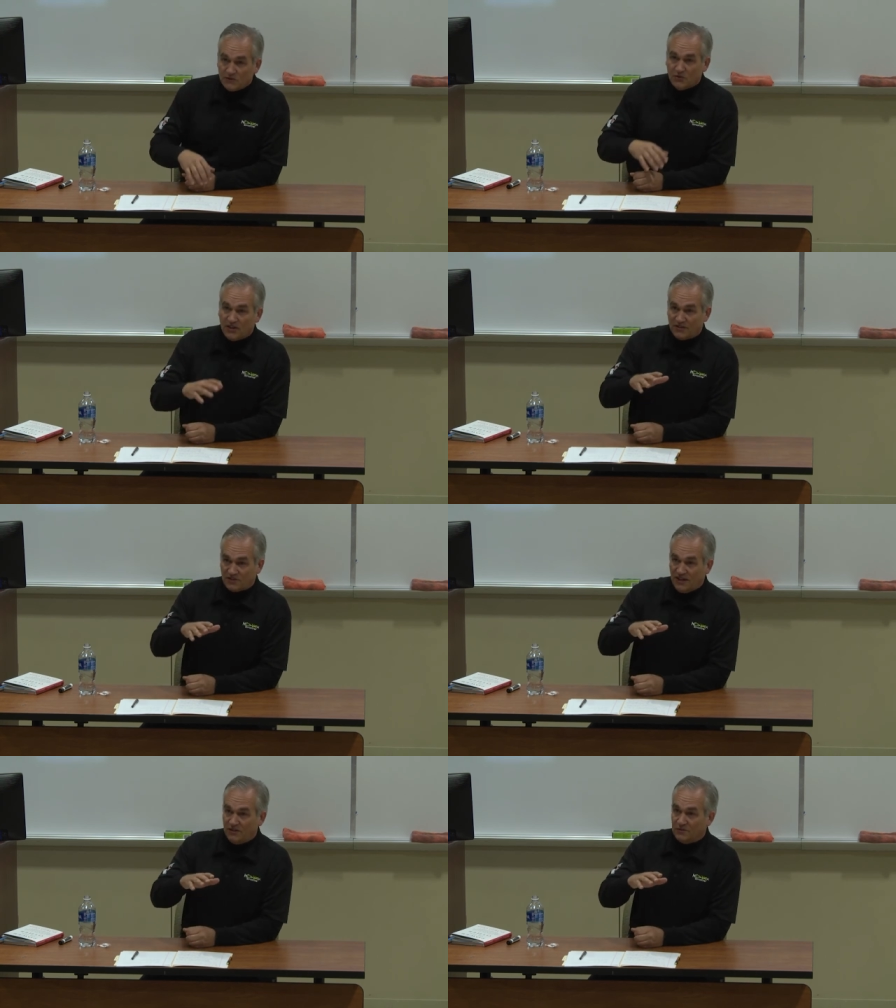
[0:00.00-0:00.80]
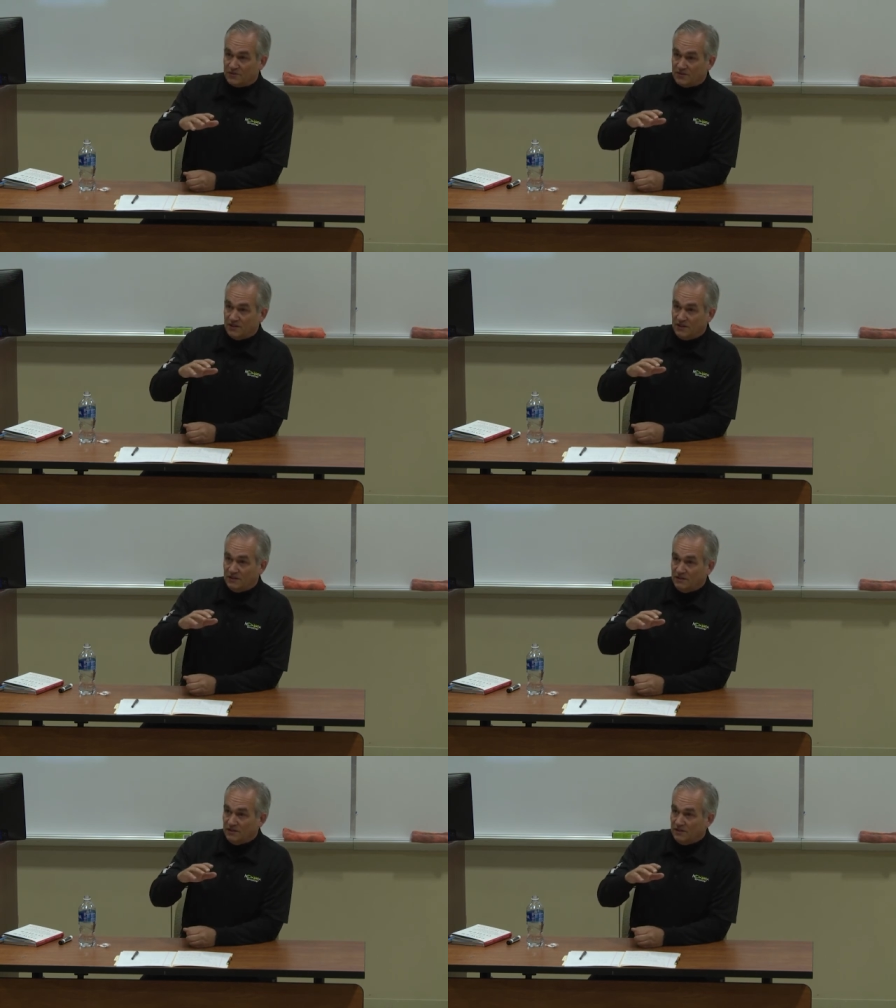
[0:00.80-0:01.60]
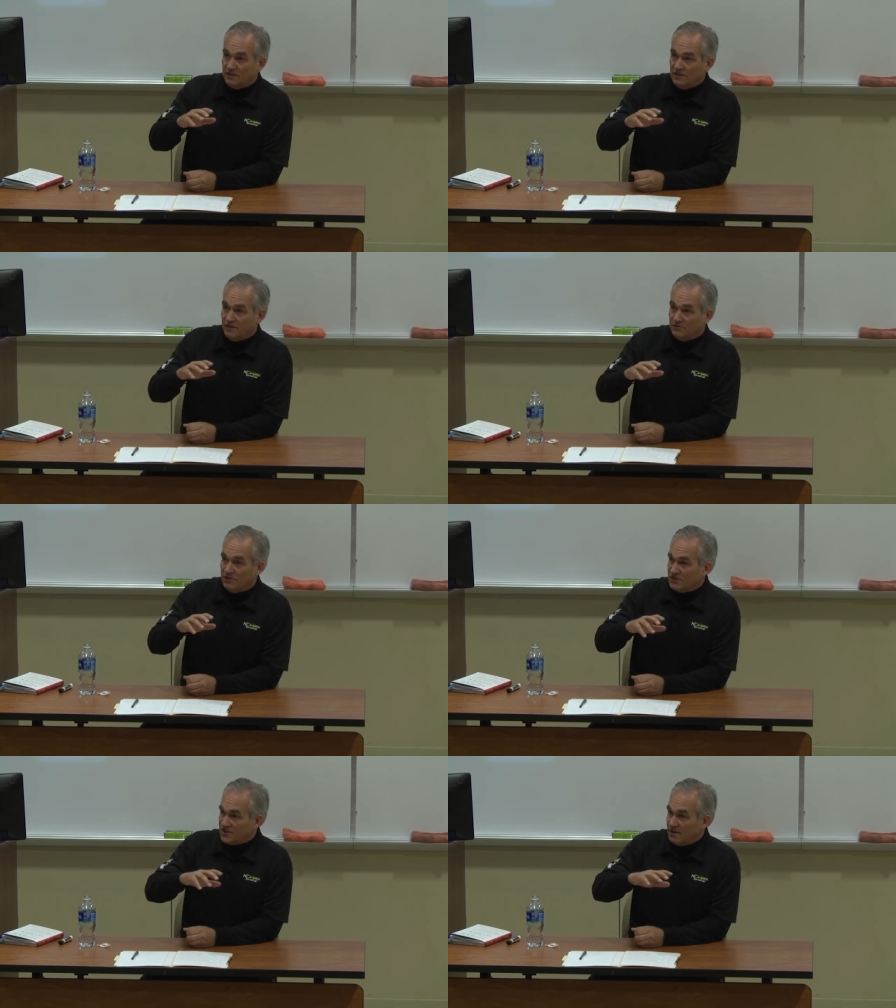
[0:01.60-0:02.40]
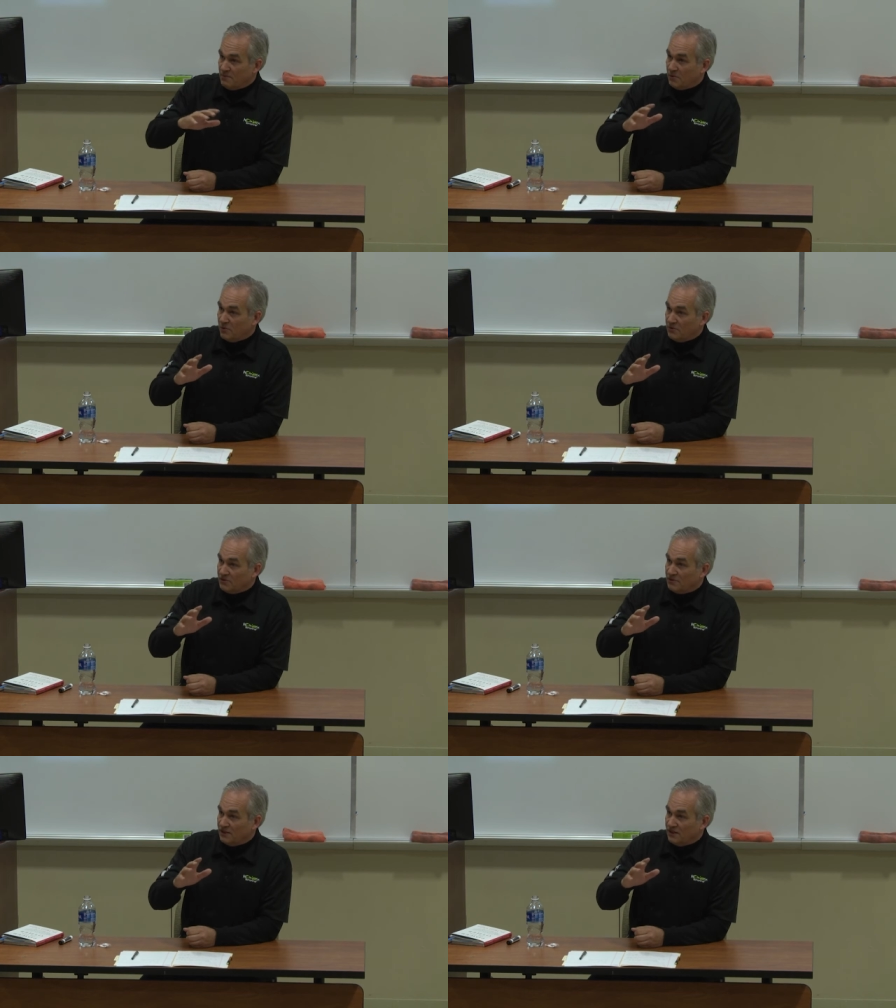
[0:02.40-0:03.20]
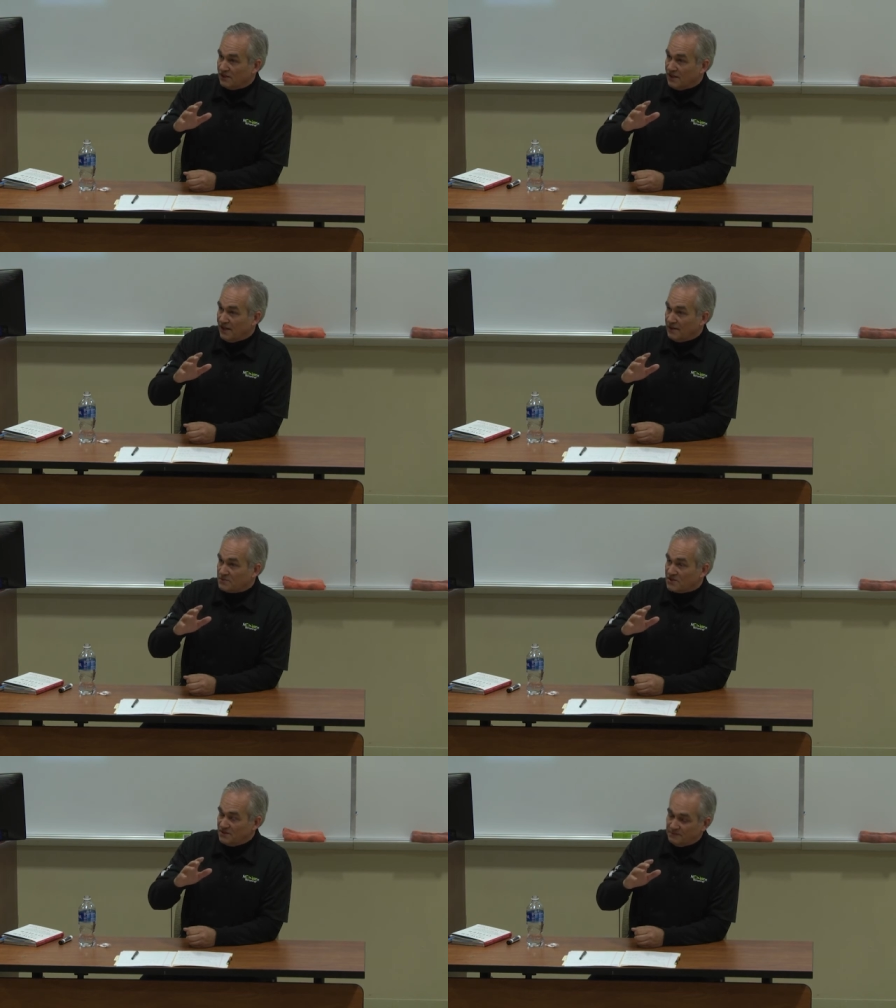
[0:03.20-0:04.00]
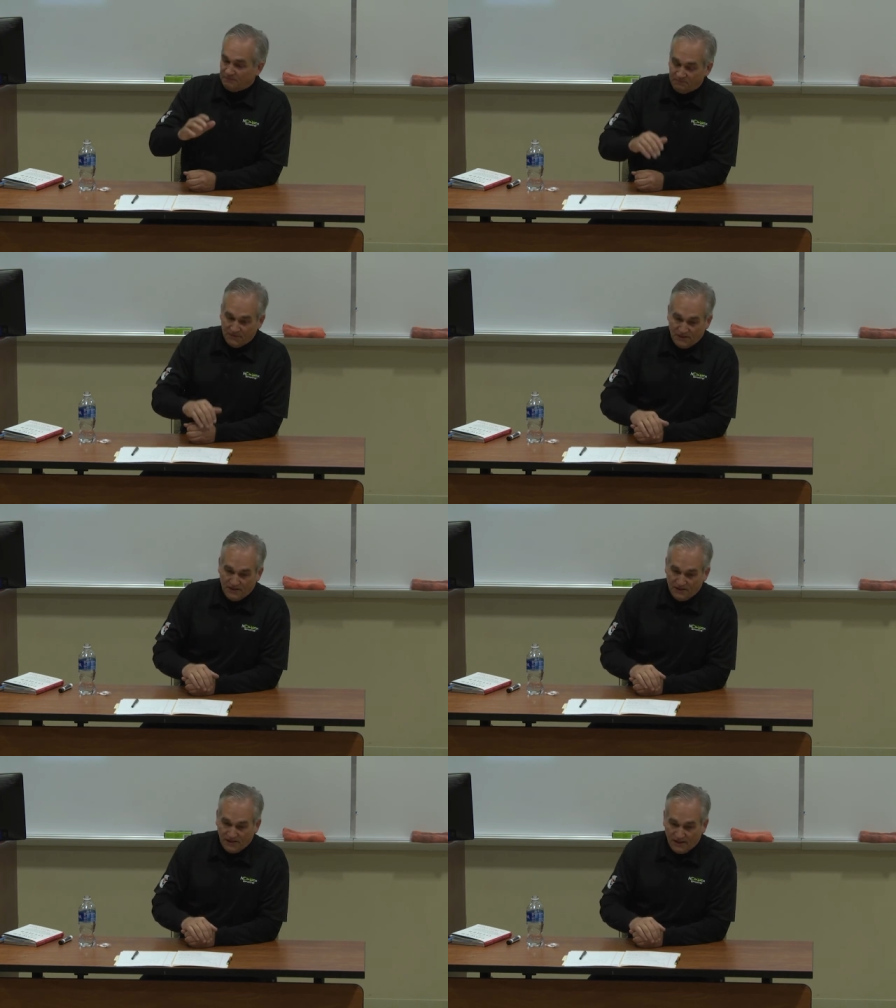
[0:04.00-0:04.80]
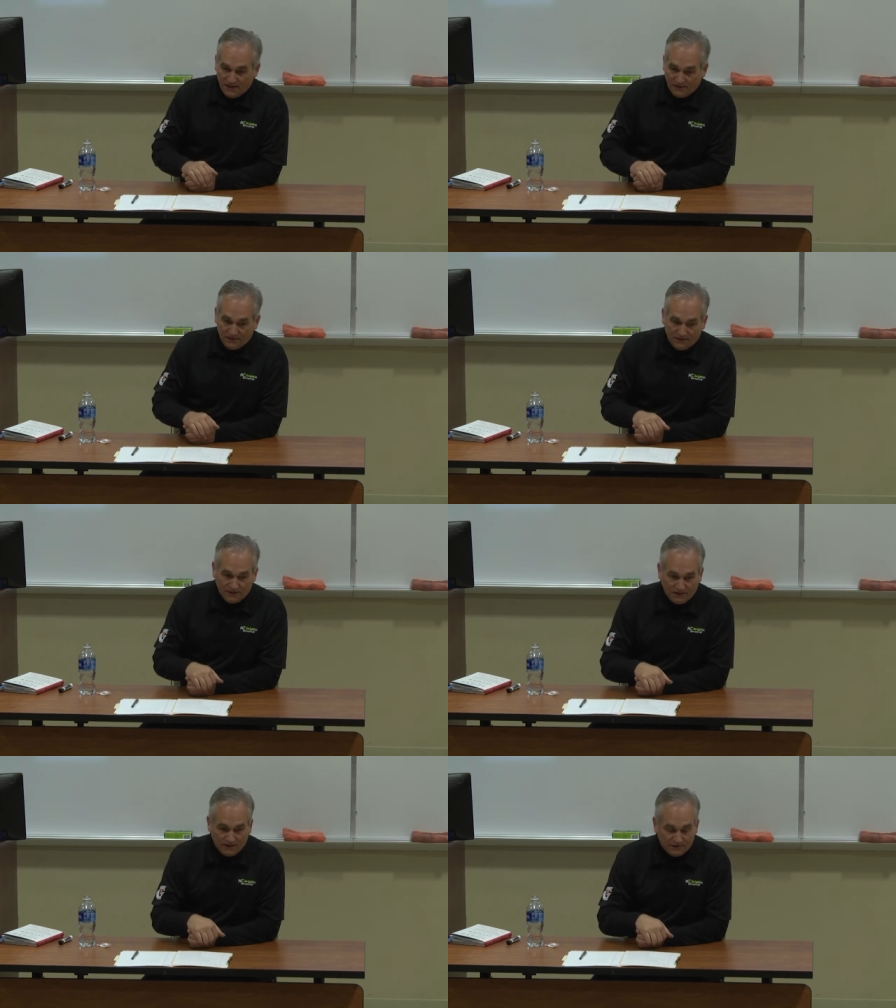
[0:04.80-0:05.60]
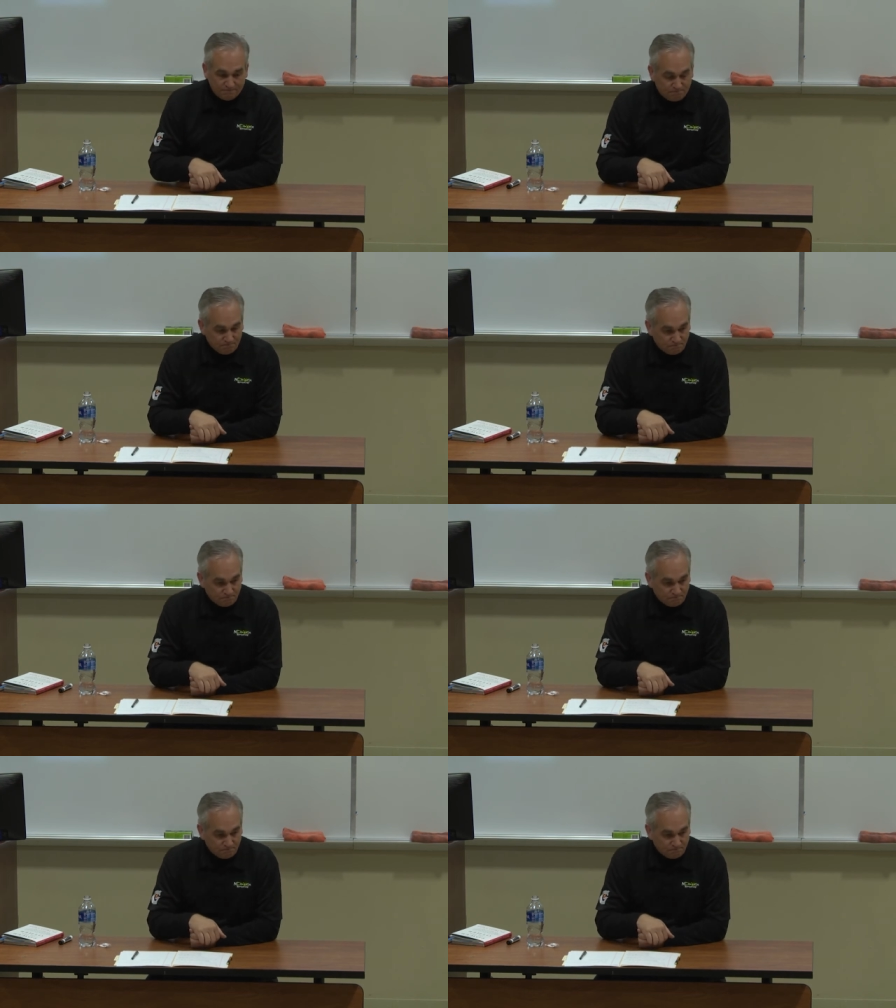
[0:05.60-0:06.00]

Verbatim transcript: 2008 was the real estate bubble uh, collapsed, and um,